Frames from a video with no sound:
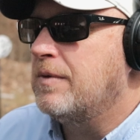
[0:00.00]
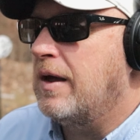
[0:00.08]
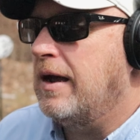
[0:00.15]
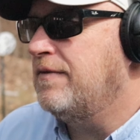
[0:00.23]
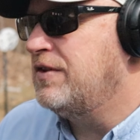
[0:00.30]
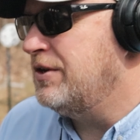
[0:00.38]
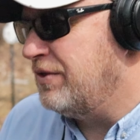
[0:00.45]
I
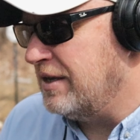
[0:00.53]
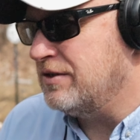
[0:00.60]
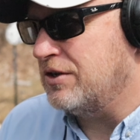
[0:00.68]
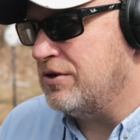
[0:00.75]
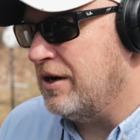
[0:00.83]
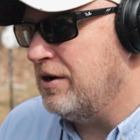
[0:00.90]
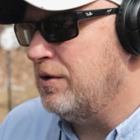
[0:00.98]
have 2 things
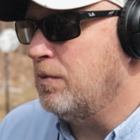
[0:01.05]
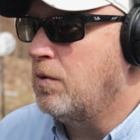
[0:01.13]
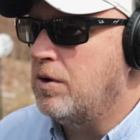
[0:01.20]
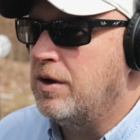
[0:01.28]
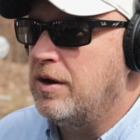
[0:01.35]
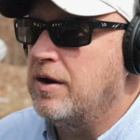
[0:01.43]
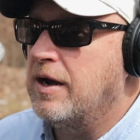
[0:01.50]
I try to do.
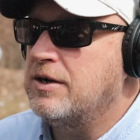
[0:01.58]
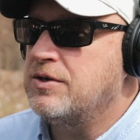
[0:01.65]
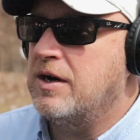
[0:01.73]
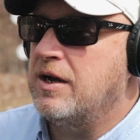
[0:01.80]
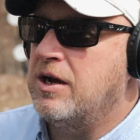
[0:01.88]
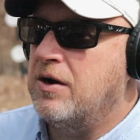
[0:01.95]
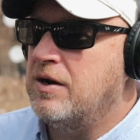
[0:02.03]
One, I
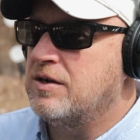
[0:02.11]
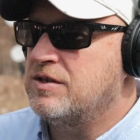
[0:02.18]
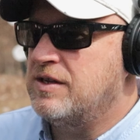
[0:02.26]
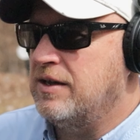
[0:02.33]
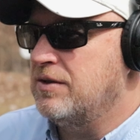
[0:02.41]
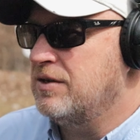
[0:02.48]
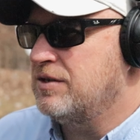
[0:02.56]
try to carry a
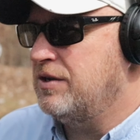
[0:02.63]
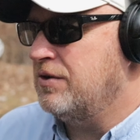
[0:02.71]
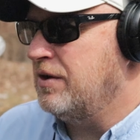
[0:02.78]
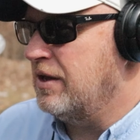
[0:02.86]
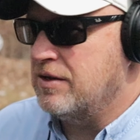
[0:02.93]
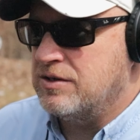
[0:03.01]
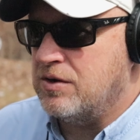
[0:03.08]
stainless steel
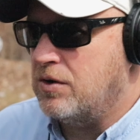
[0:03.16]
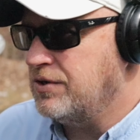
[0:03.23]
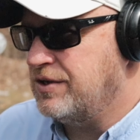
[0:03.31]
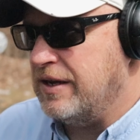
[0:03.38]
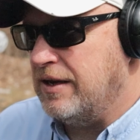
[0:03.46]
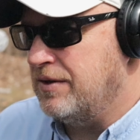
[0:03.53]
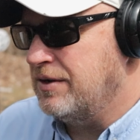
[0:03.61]
gun that's all
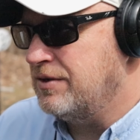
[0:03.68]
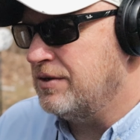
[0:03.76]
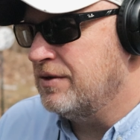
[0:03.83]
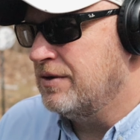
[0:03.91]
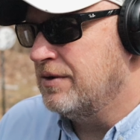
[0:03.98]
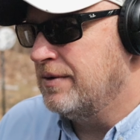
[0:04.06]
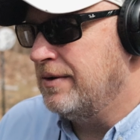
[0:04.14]
stainless,
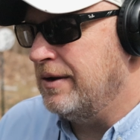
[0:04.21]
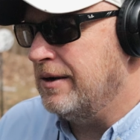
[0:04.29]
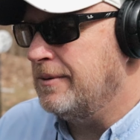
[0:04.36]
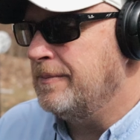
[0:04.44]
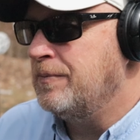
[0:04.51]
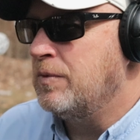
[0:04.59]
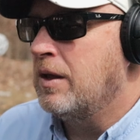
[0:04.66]

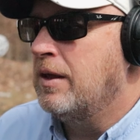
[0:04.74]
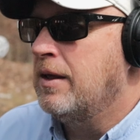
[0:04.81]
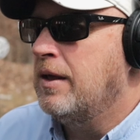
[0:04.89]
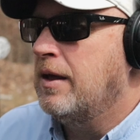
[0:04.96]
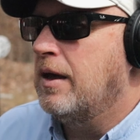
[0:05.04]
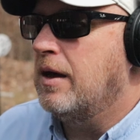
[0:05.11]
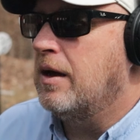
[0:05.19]

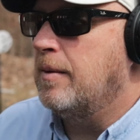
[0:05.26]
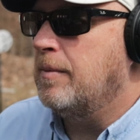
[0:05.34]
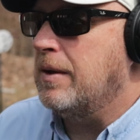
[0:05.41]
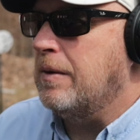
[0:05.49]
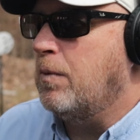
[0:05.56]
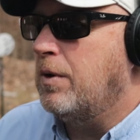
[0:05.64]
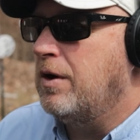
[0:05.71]
and